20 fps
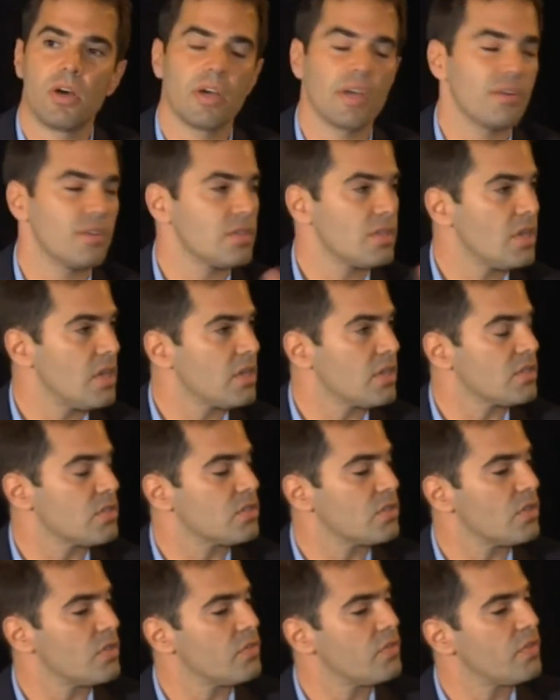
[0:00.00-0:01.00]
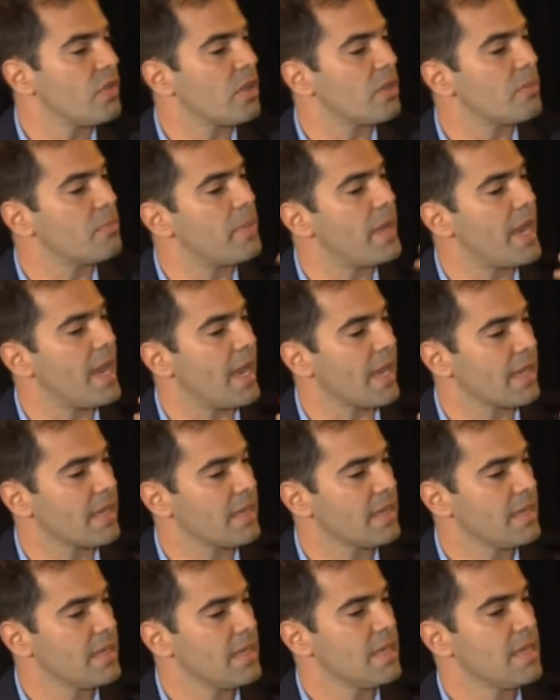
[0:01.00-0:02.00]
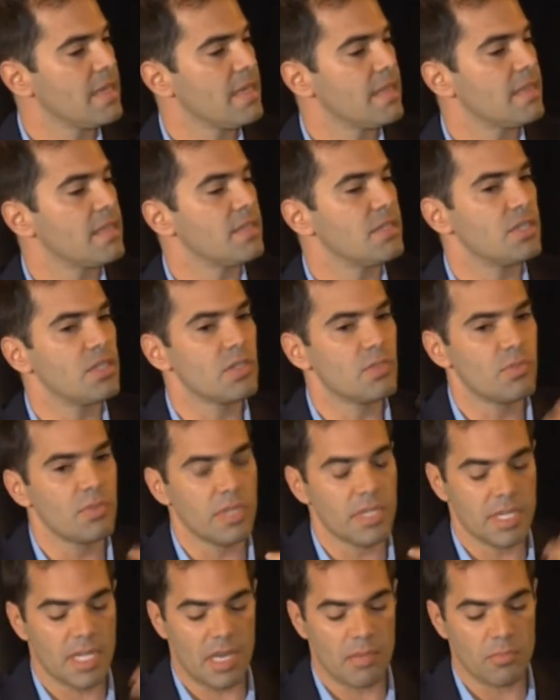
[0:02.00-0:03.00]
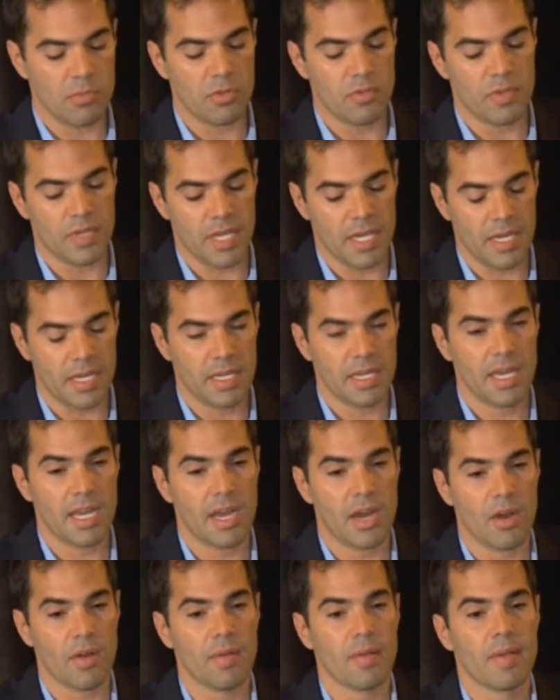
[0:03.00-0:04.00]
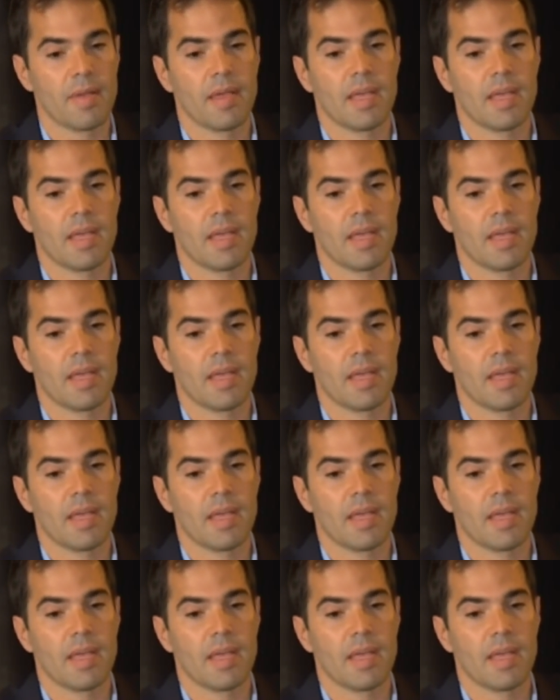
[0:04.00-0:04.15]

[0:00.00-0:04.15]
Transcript: And her tongue is so far back that she's really not moving any air.